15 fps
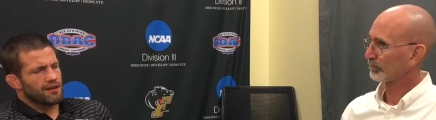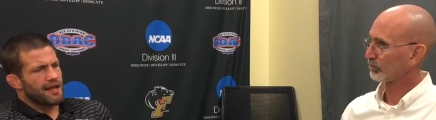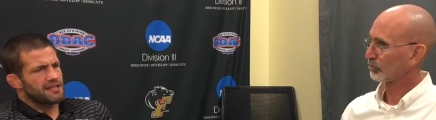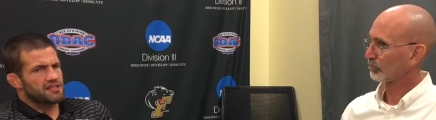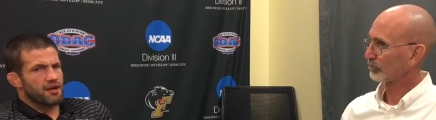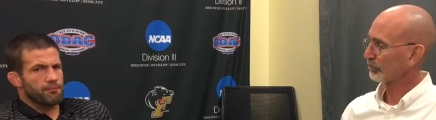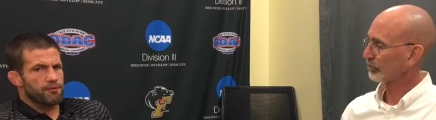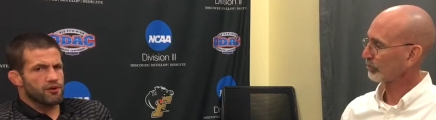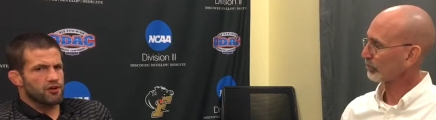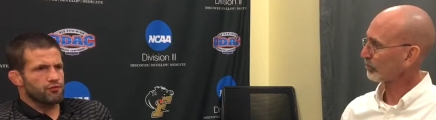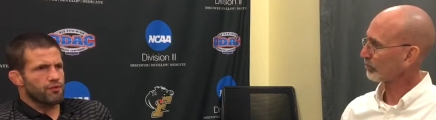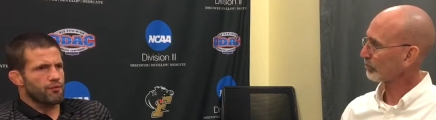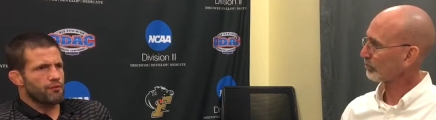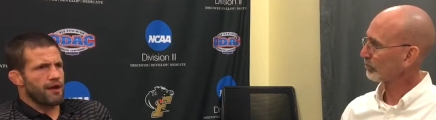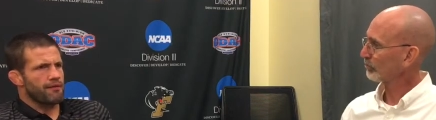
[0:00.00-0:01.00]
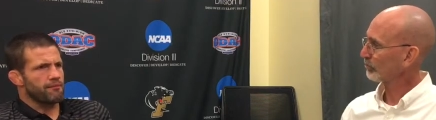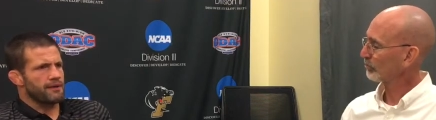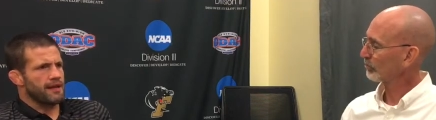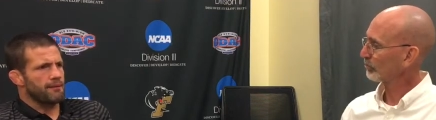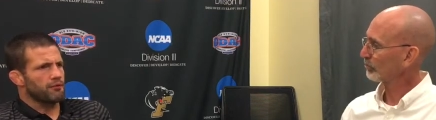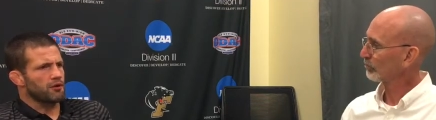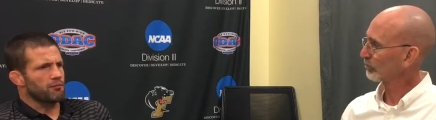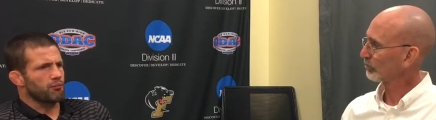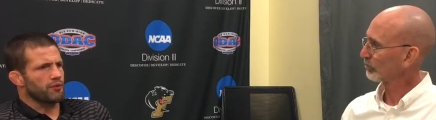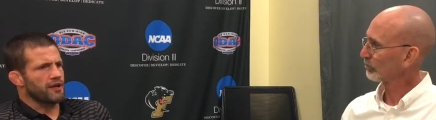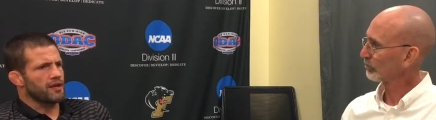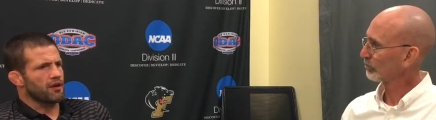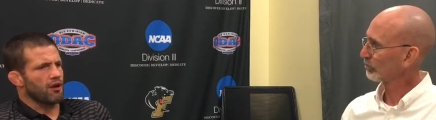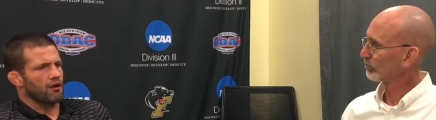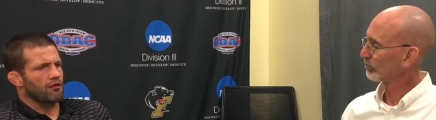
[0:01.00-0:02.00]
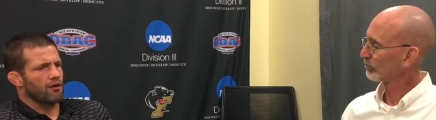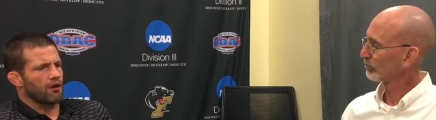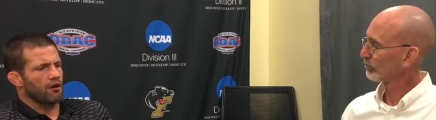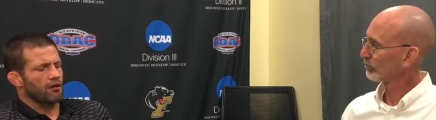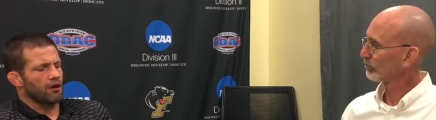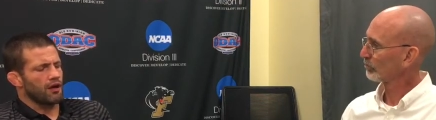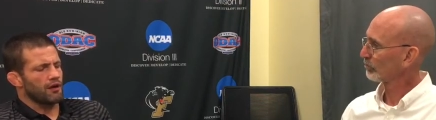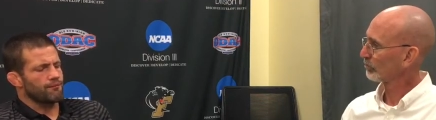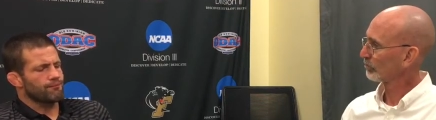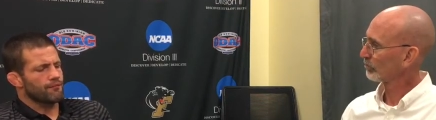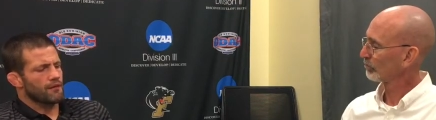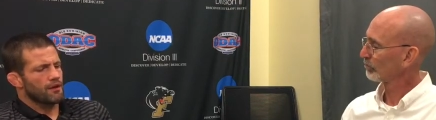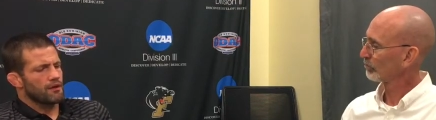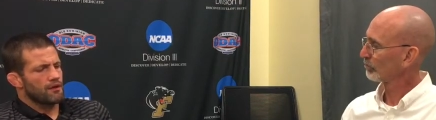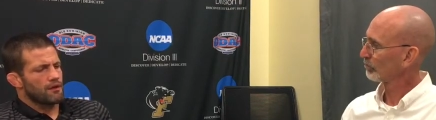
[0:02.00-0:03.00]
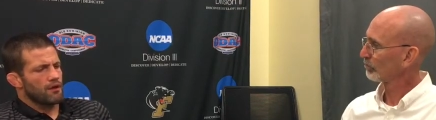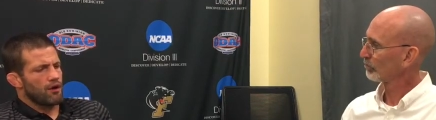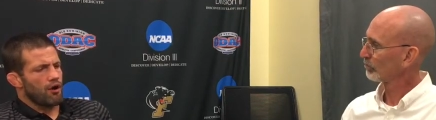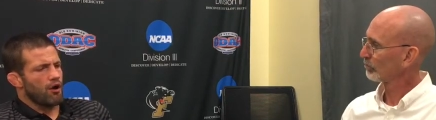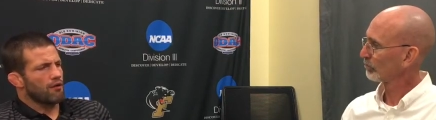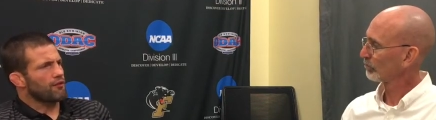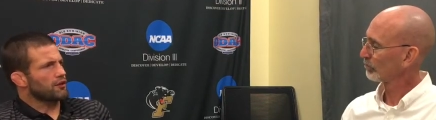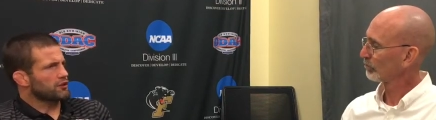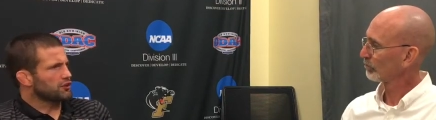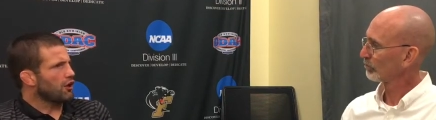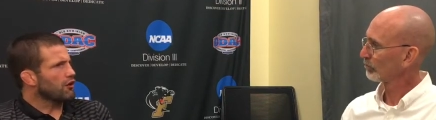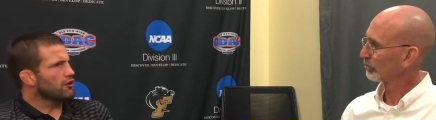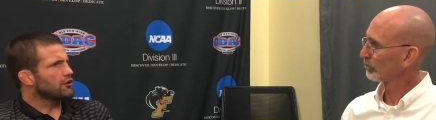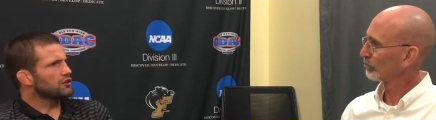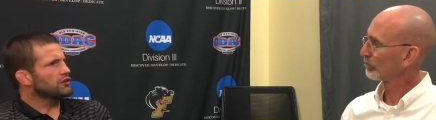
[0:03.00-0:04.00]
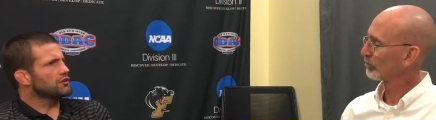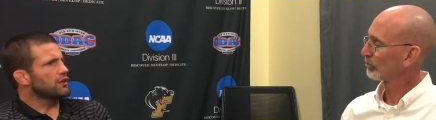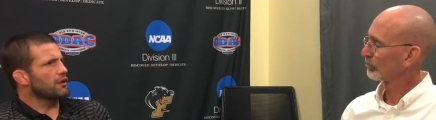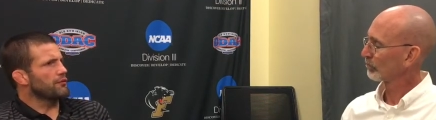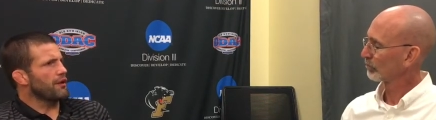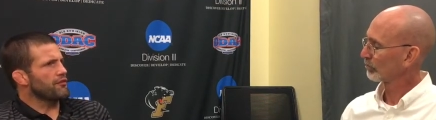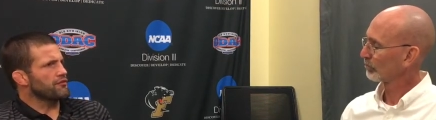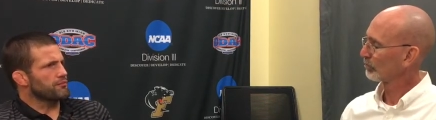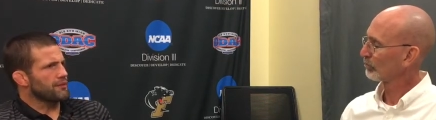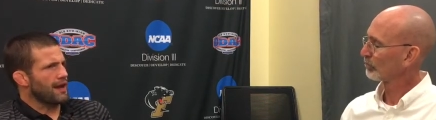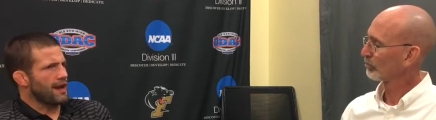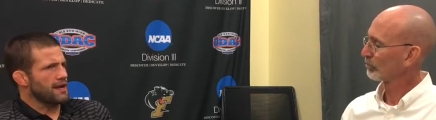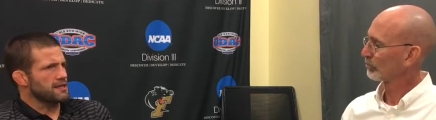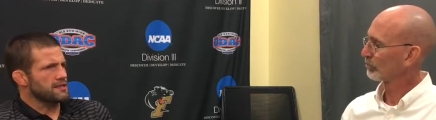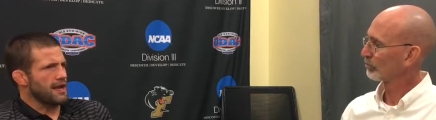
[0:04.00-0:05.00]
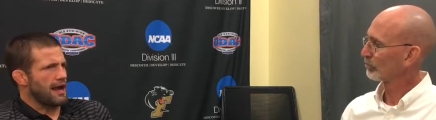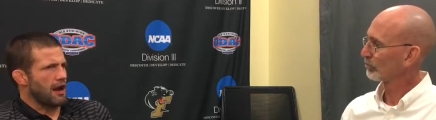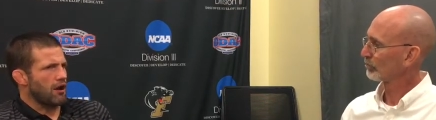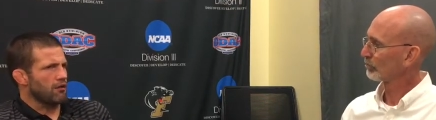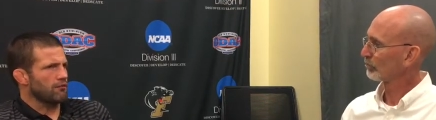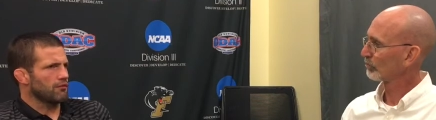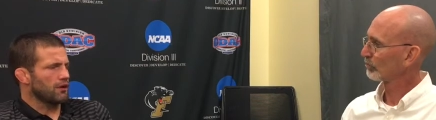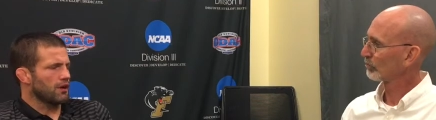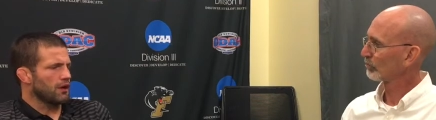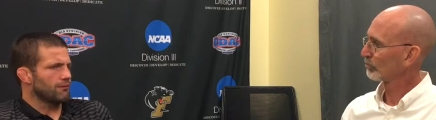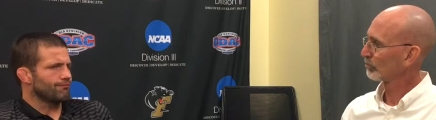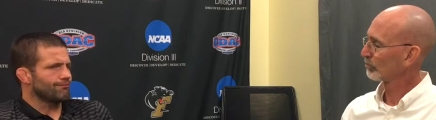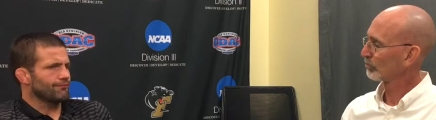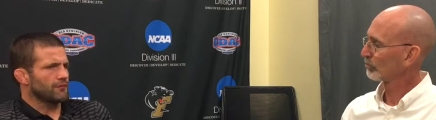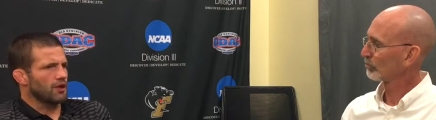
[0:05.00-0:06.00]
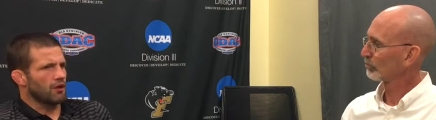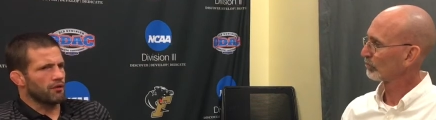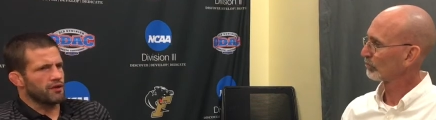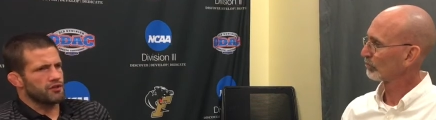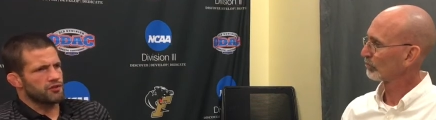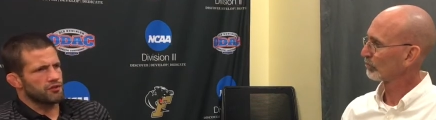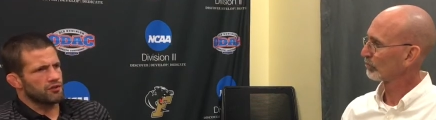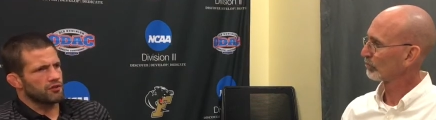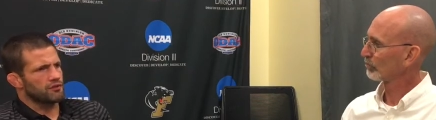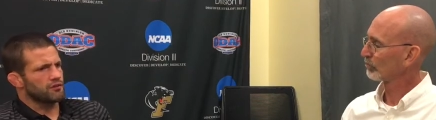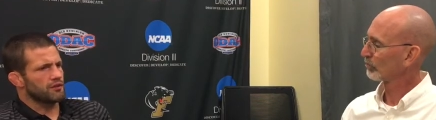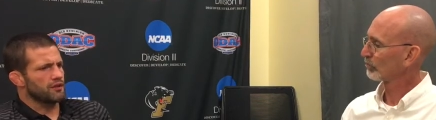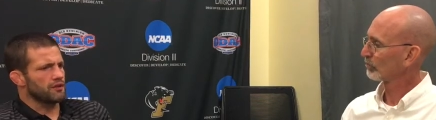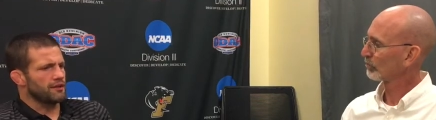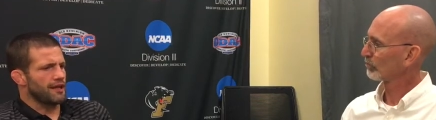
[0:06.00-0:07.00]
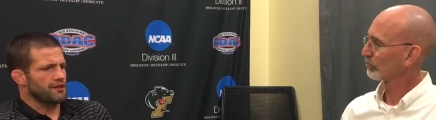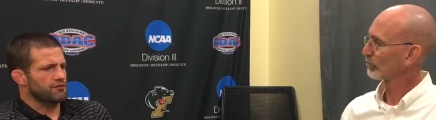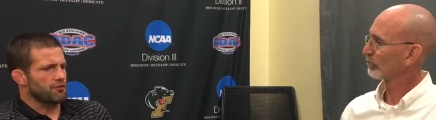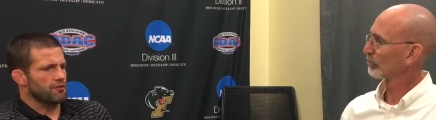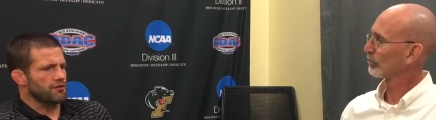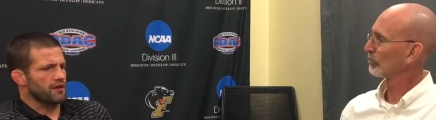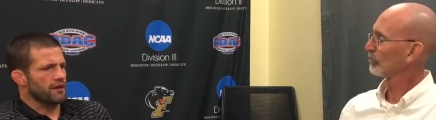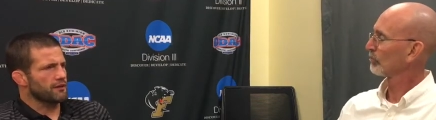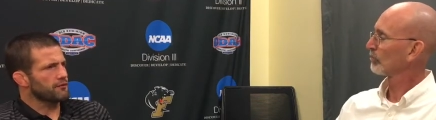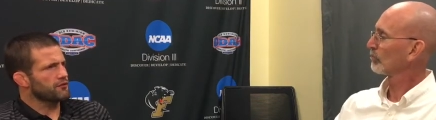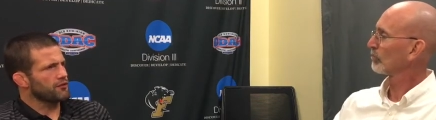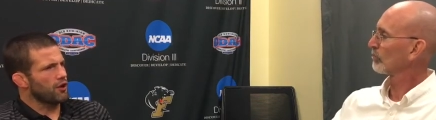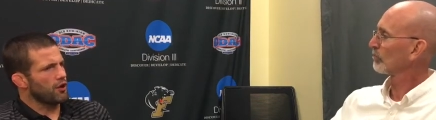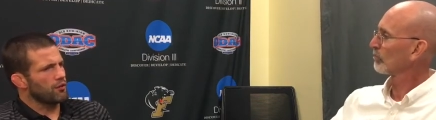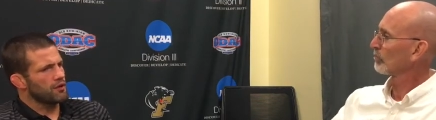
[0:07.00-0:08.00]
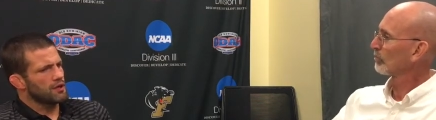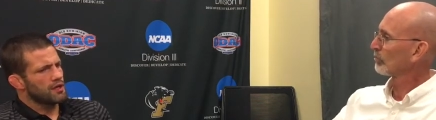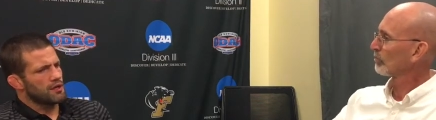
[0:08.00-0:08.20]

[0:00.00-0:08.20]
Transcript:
Speaker 1: last couple years, we, we, haven't been able to bring our, our uh, all of our starters. Uh, we had some guys out, um, you know, injured and that sort of thing. So